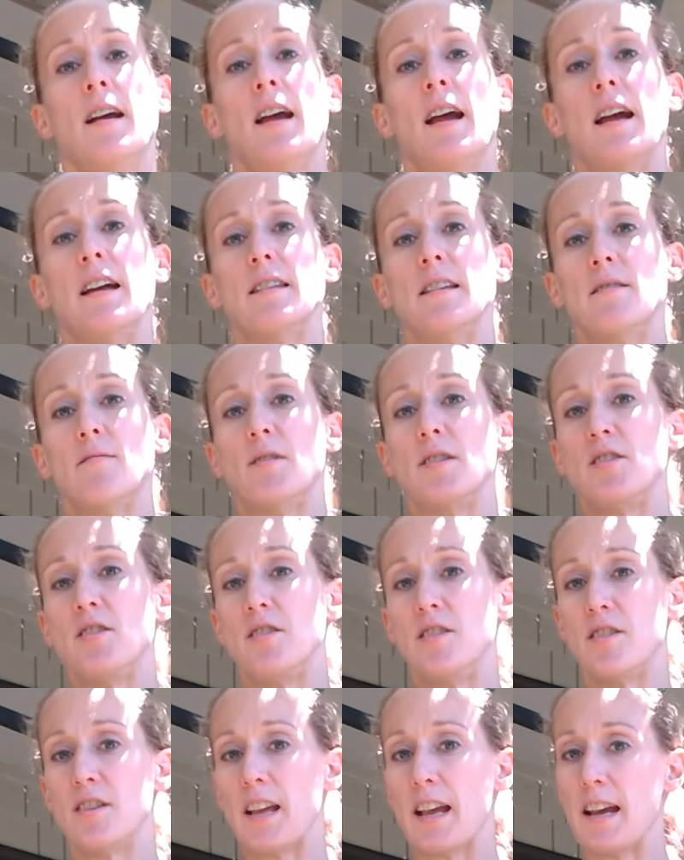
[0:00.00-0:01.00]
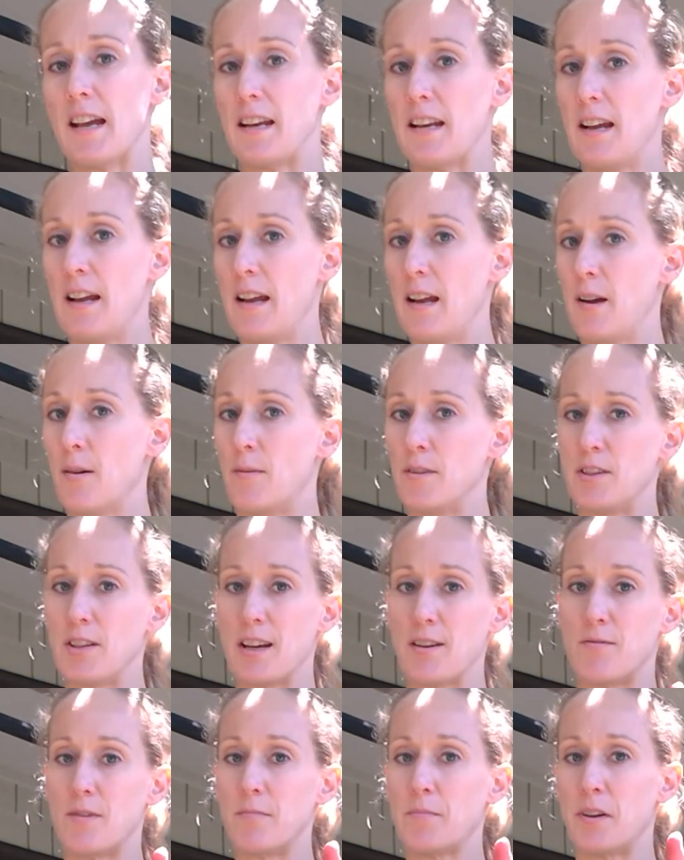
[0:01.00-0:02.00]
And then once you do that, once you
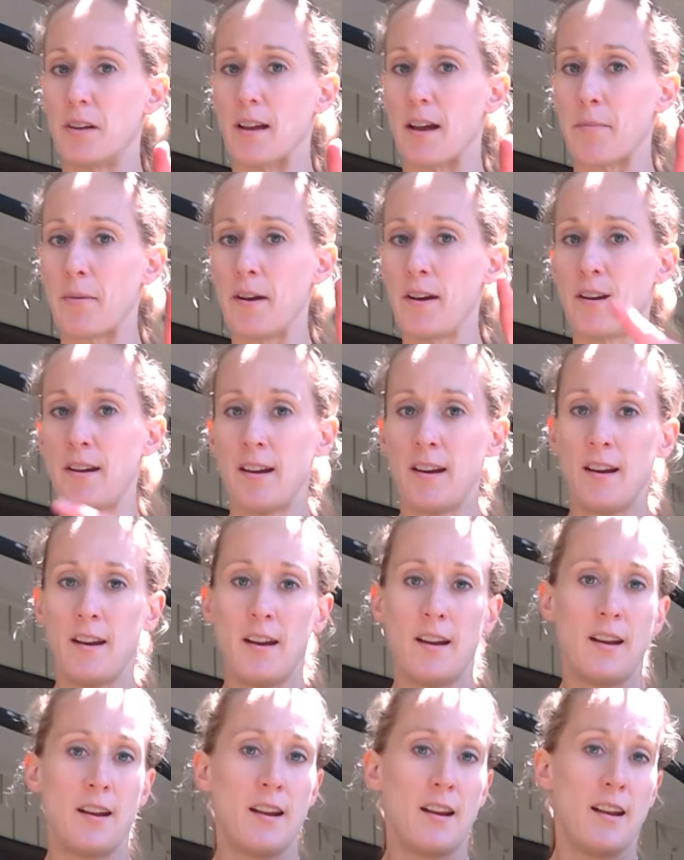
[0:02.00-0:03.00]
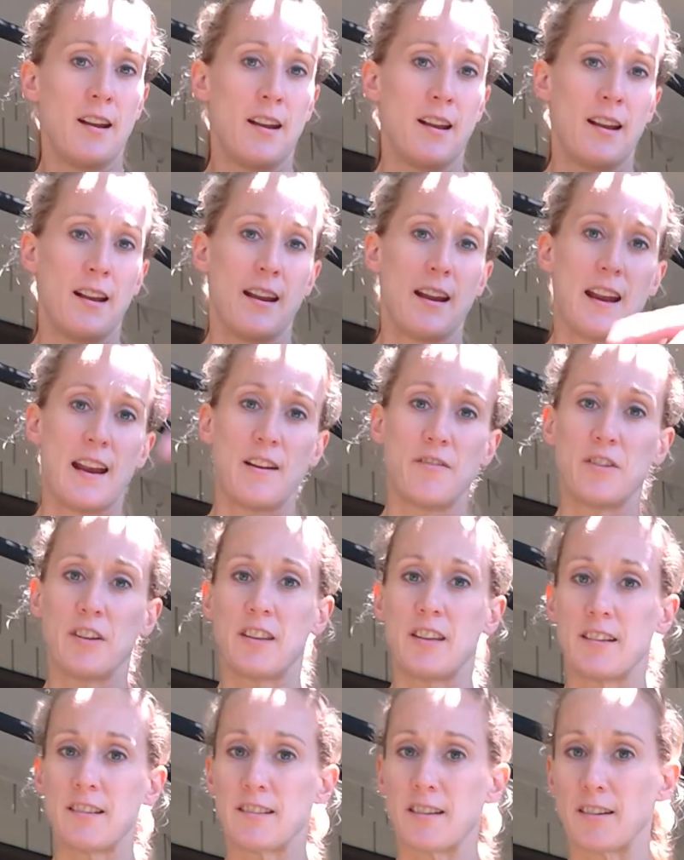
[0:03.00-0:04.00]
get one pull-up,
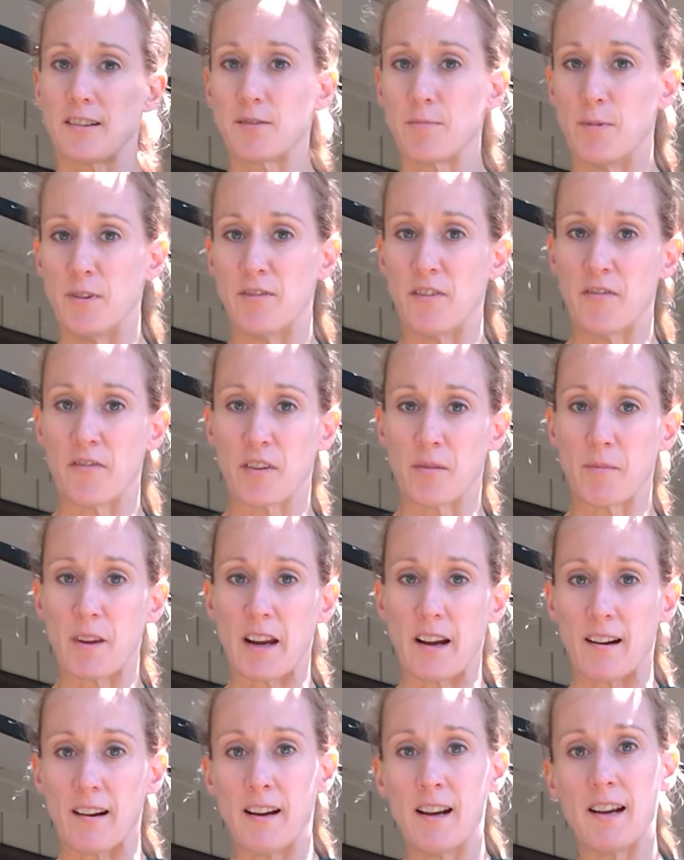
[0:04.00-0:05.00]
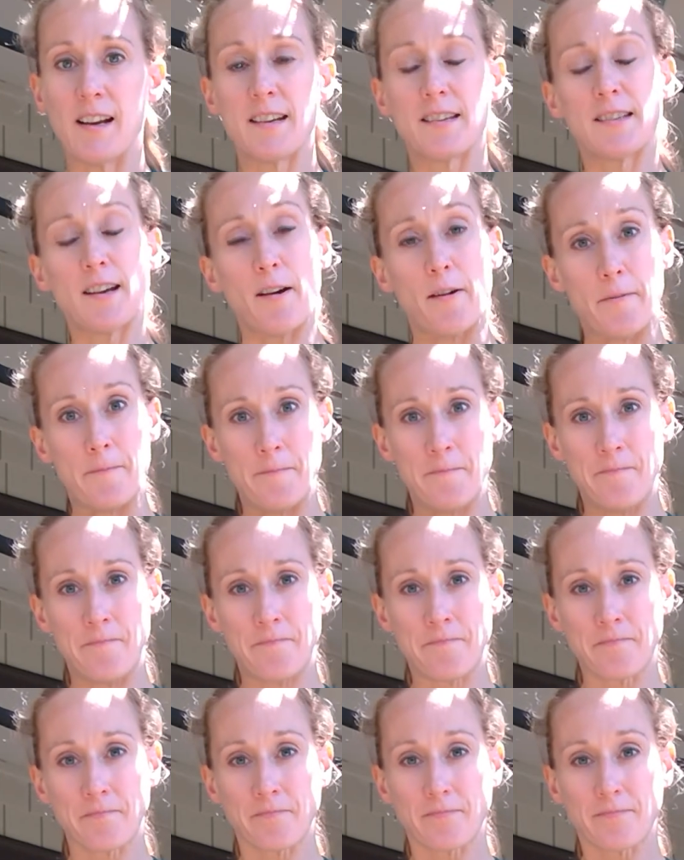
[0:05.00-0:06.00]
everything starts moving from there. So
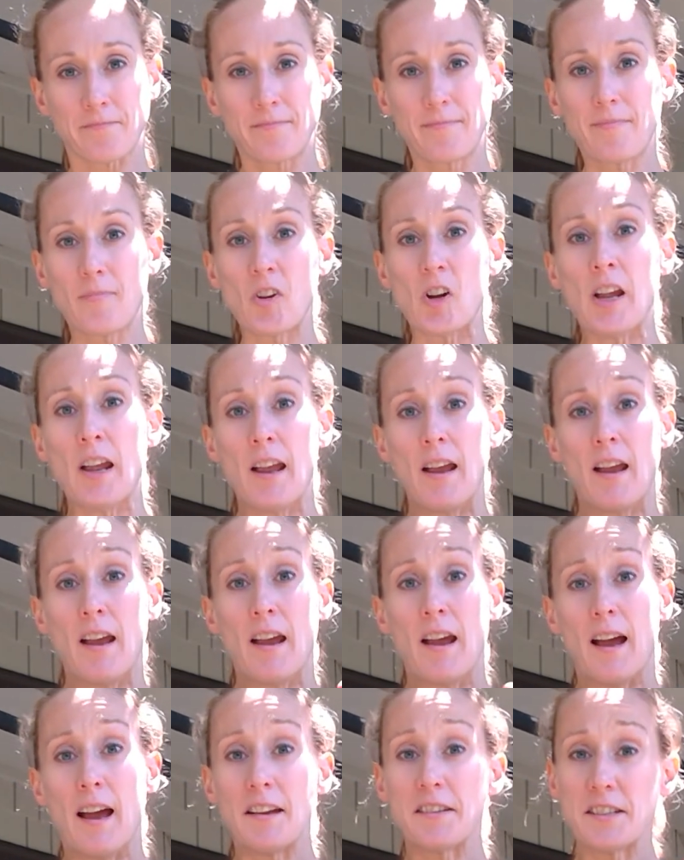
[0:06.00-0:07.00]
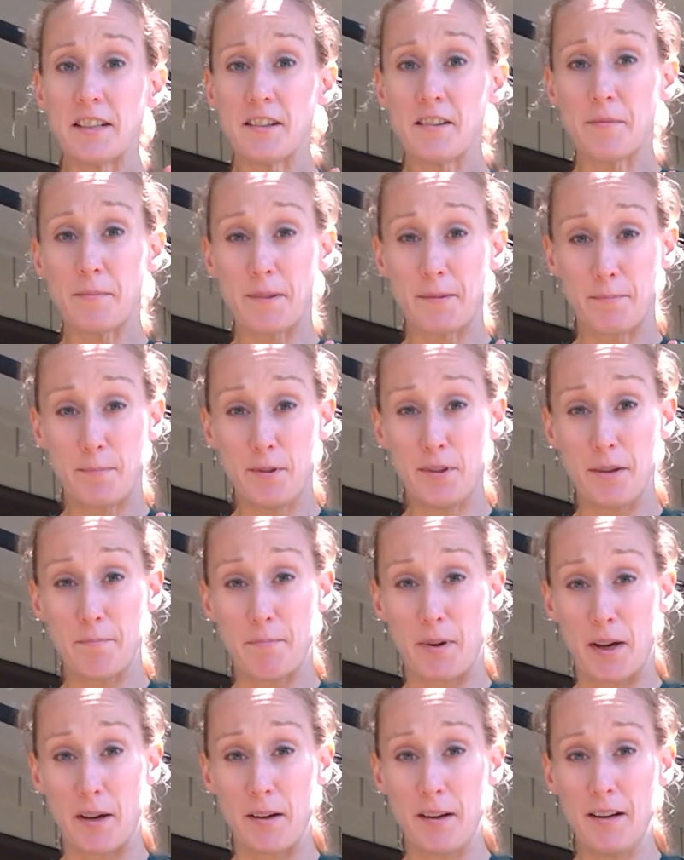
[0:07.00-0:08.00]
I'll see you at the pull-up
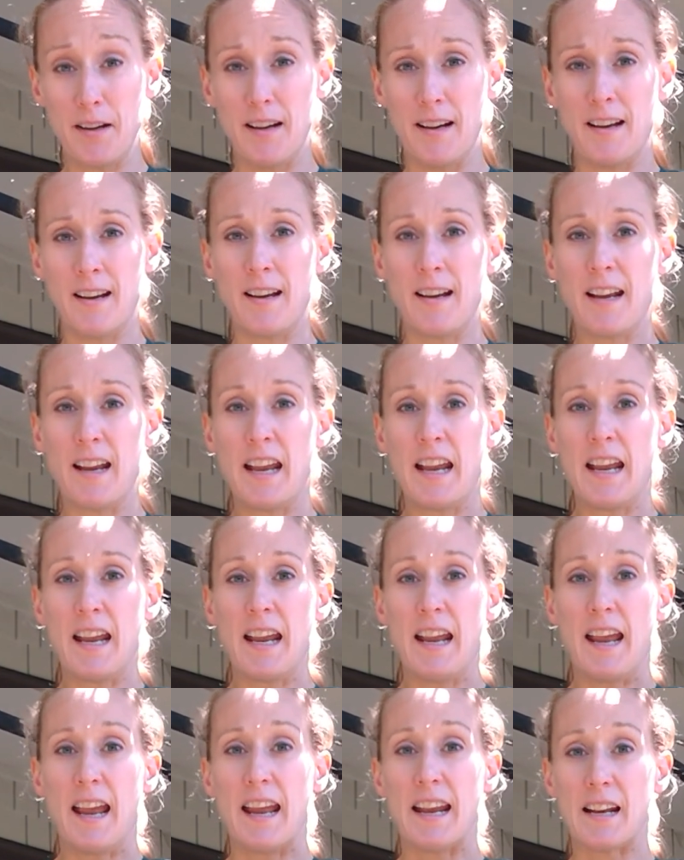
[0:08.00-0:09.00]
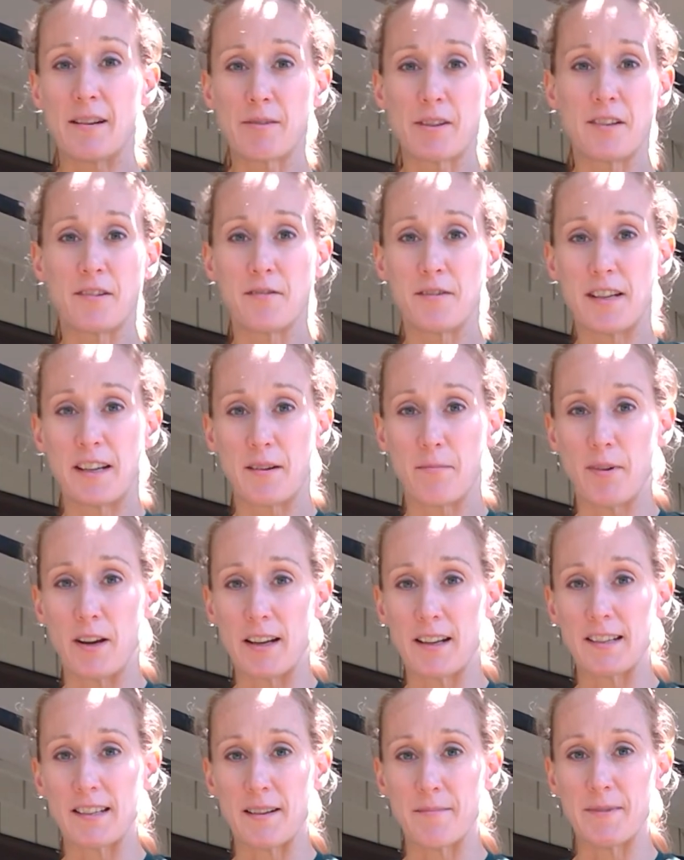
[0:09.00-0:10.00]
bar, and I'm going to go take a break
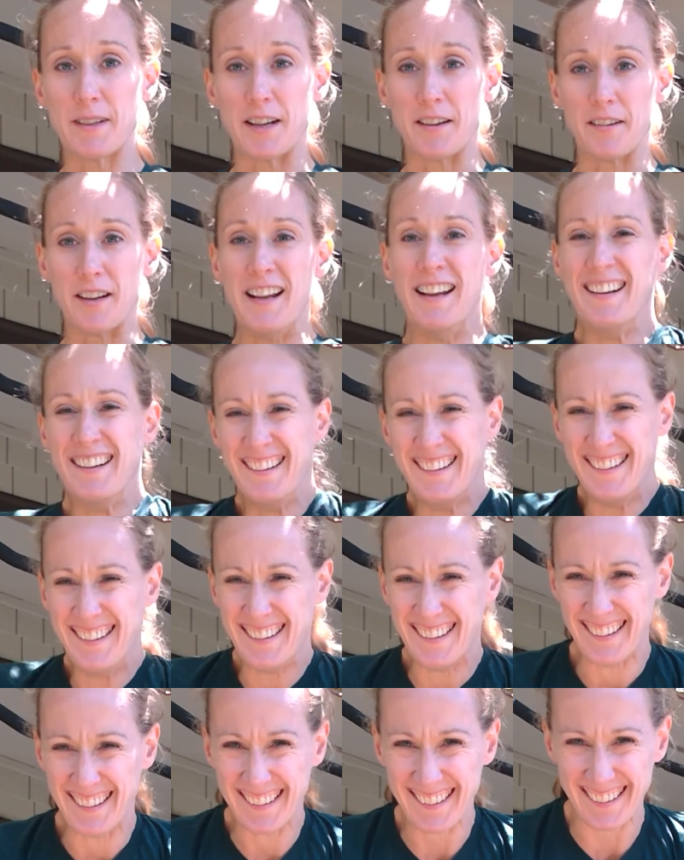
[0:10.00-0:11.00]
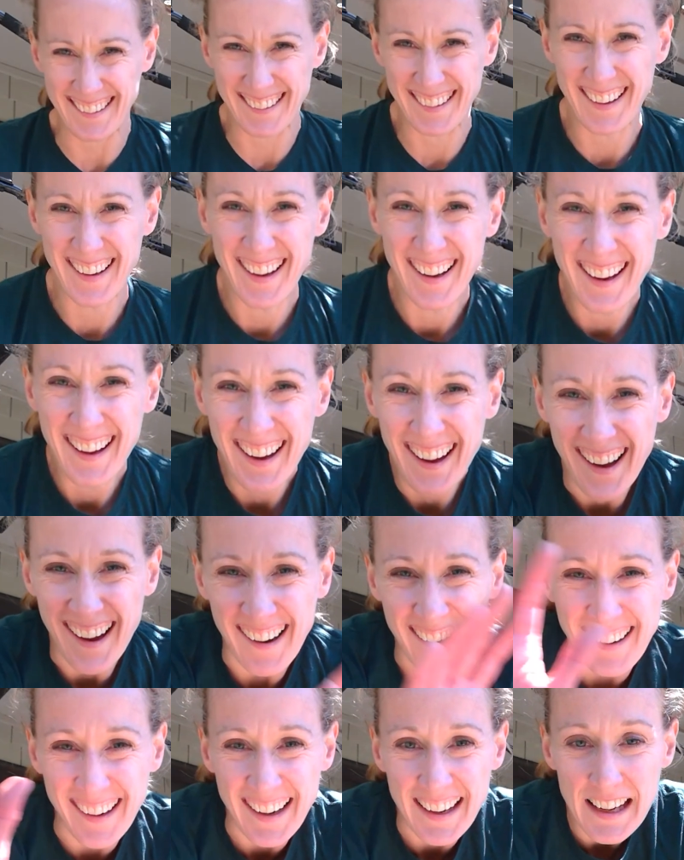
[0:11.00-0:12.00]
because I'm tired.
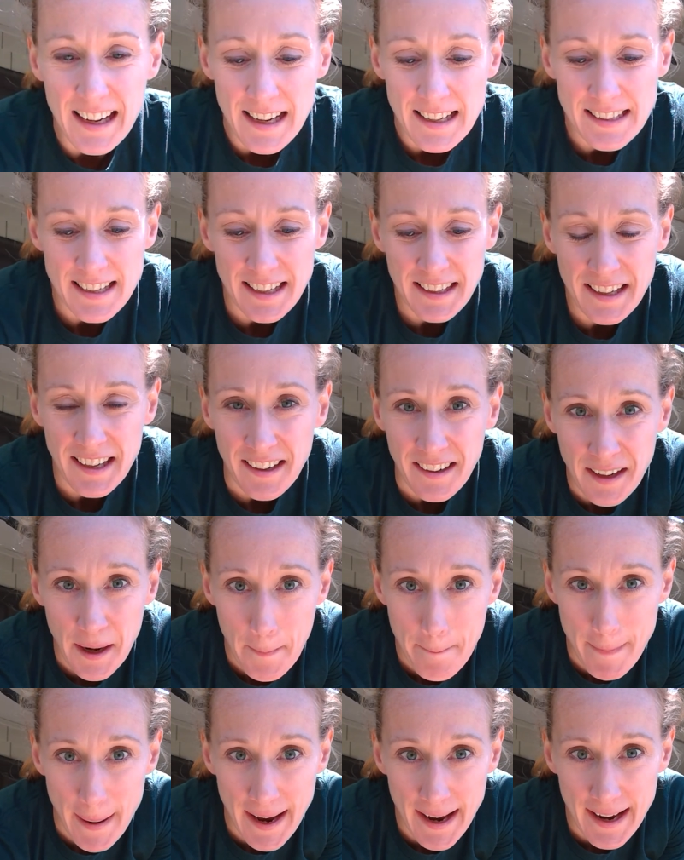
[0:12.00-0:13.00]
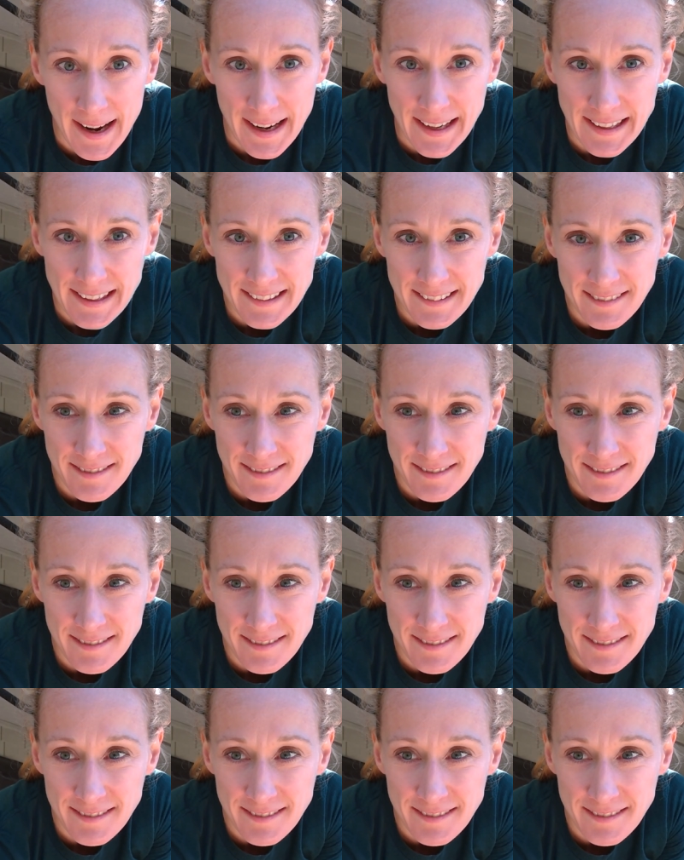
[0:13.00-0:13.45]
All right, take care. Bye.